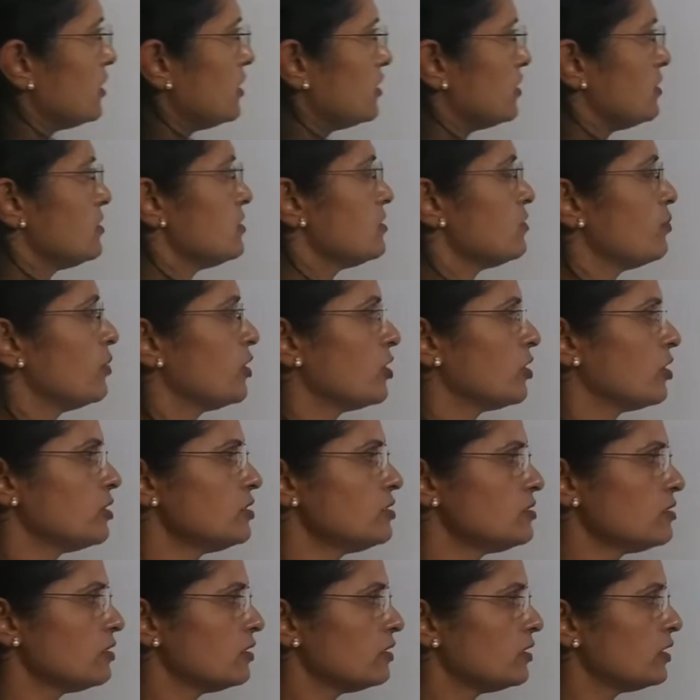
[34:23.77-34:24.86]
years?
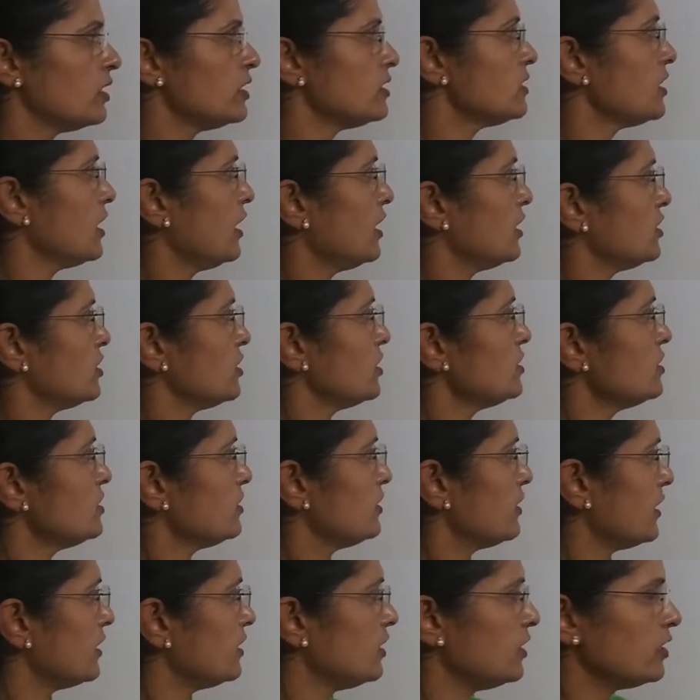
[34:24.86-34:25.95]
Because this age is
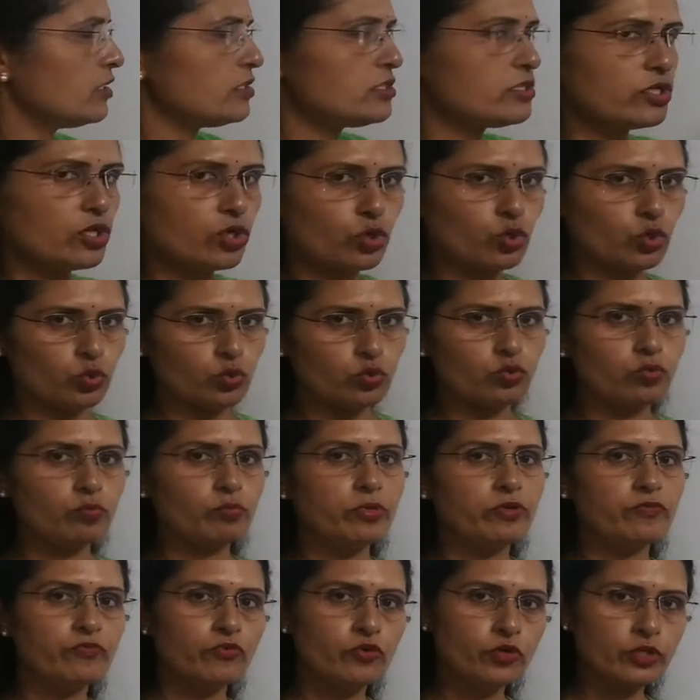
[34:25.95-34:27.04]
10 years ago,
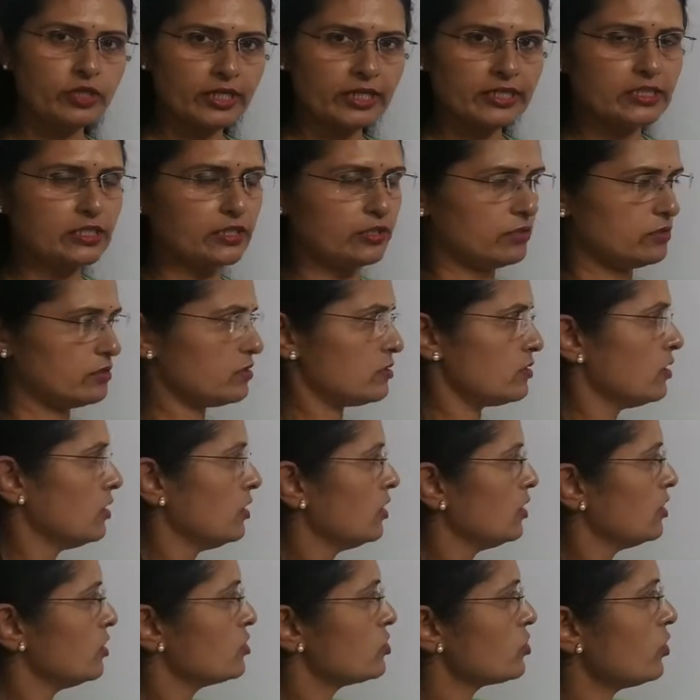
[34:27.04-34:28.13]
before 10 years.
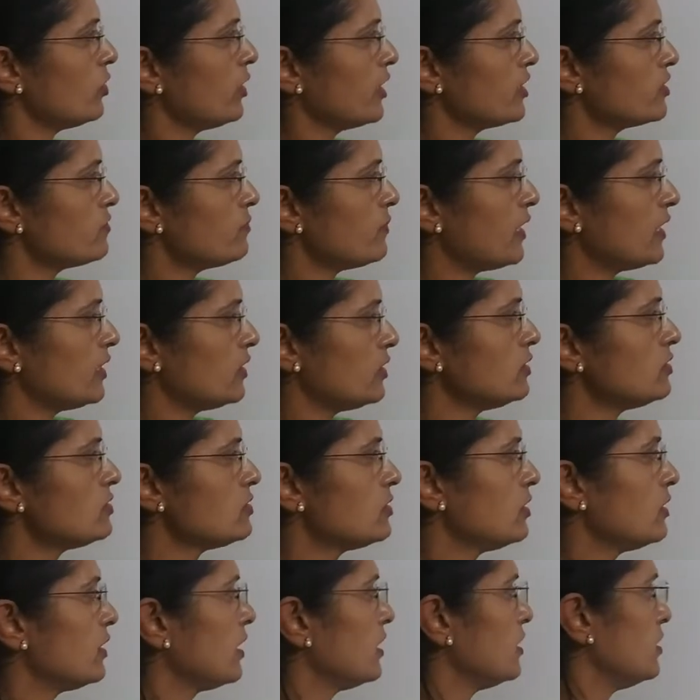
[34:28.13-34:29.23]
So x minus
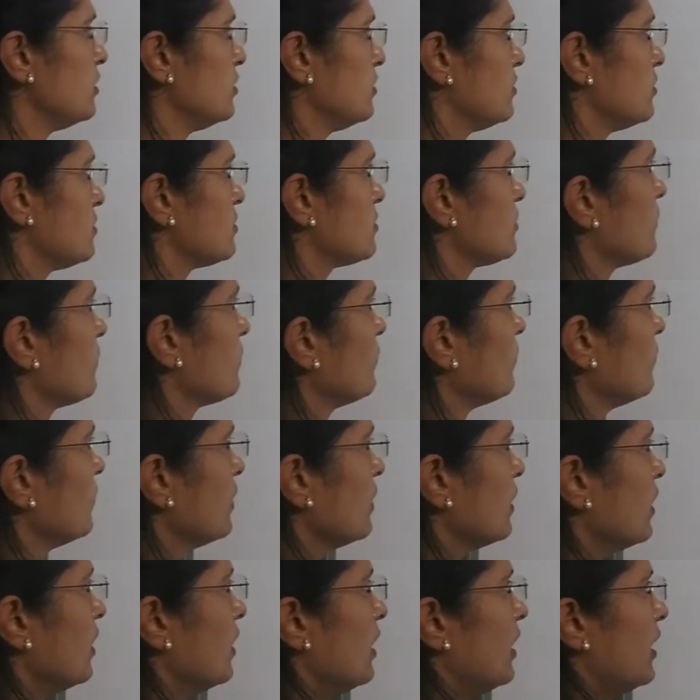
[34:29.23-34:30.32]
10 years.
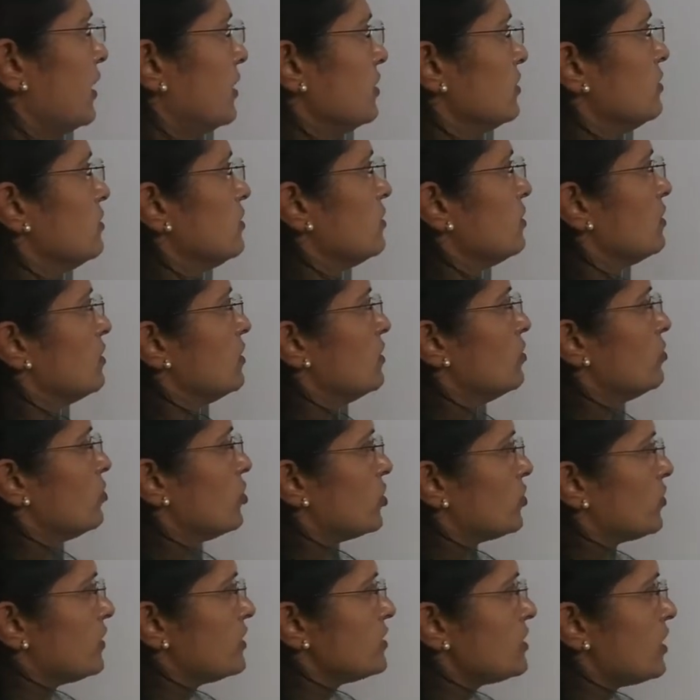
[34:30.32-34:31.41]
And
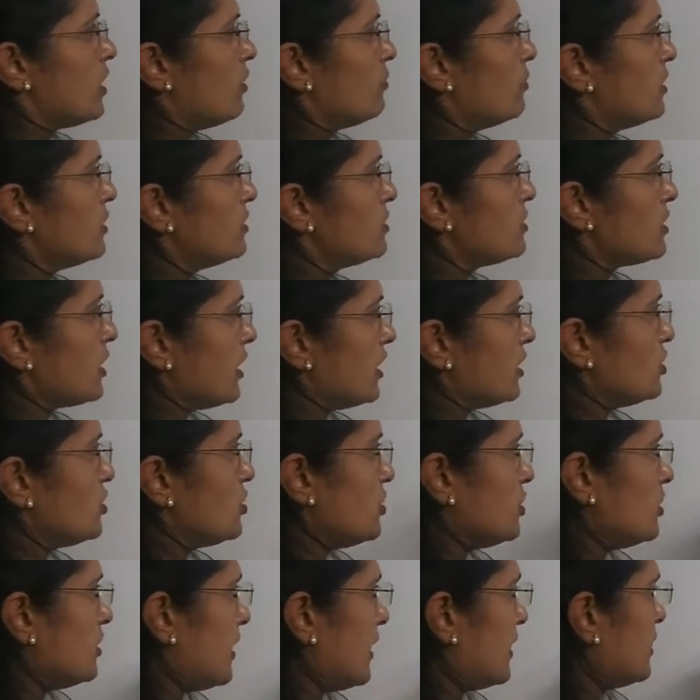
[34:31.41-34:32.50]
what was Aman's age
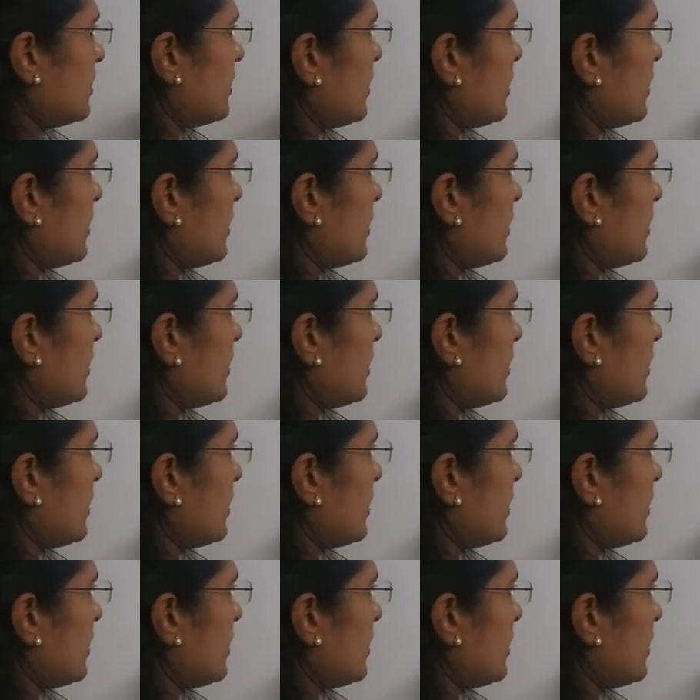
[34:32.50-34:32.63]
that